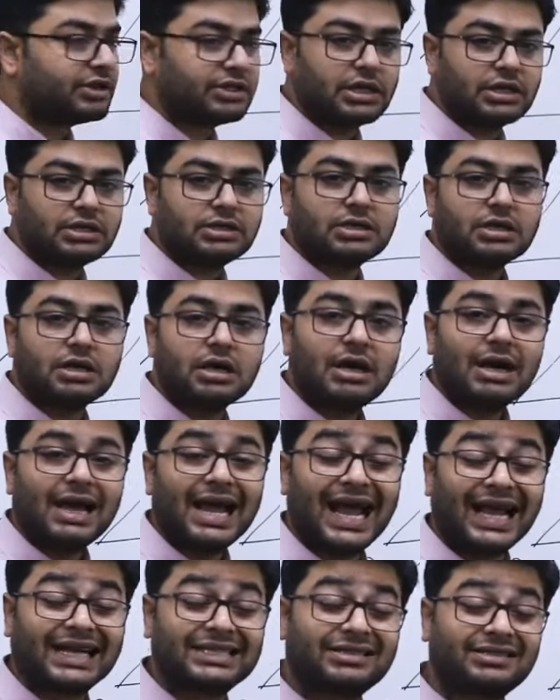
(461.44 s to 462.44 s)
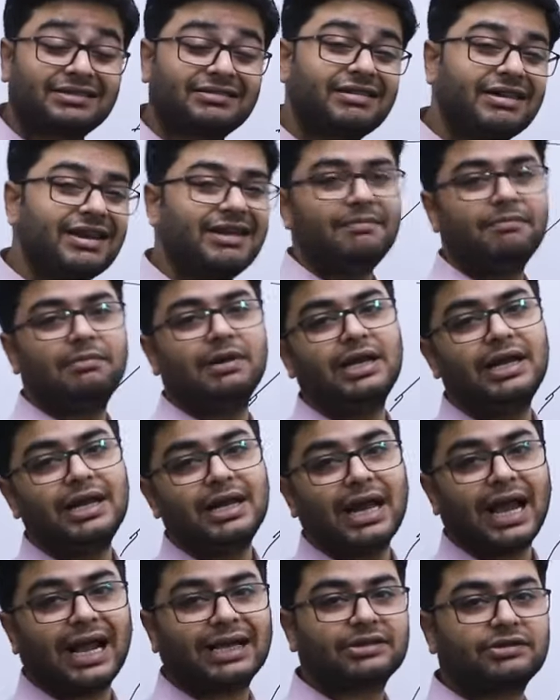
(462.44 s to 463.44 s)
which is
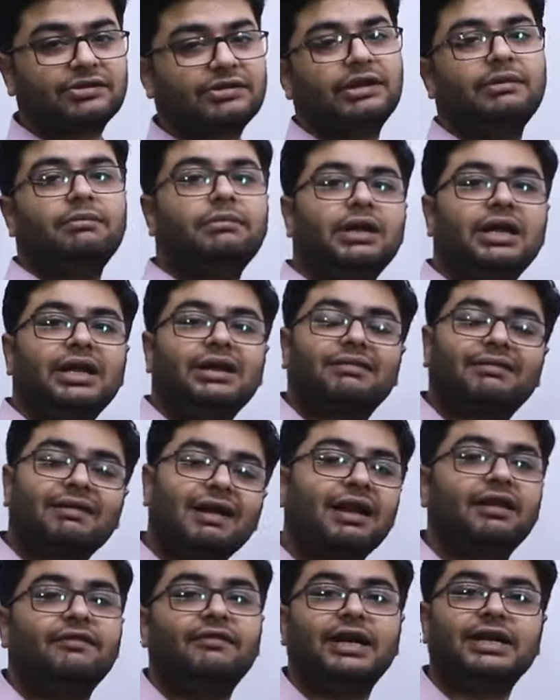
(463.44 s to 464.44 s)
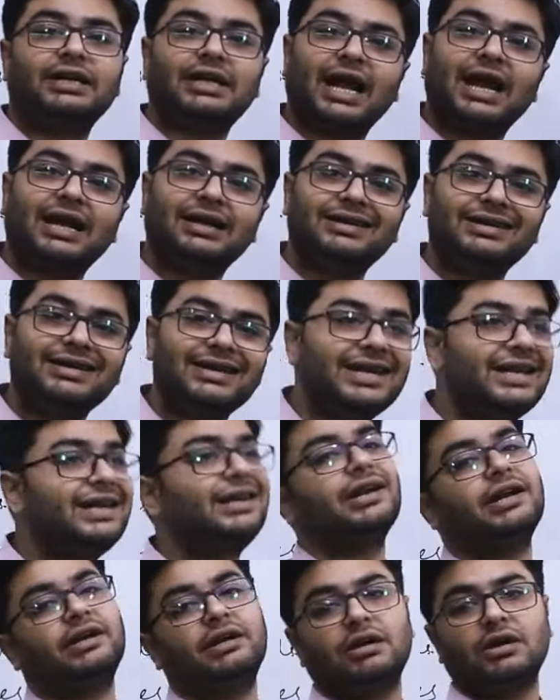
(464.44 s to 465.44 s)
extremely, extremely relevant and
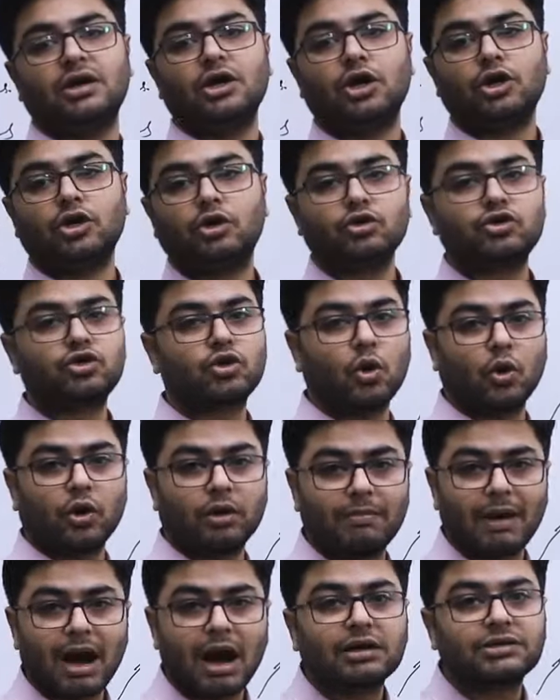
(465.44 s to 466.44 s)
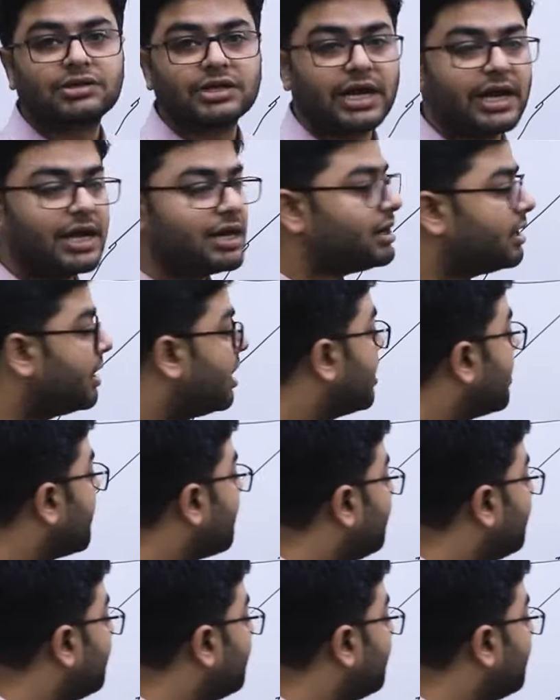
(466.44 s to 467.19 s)
needed to score marks in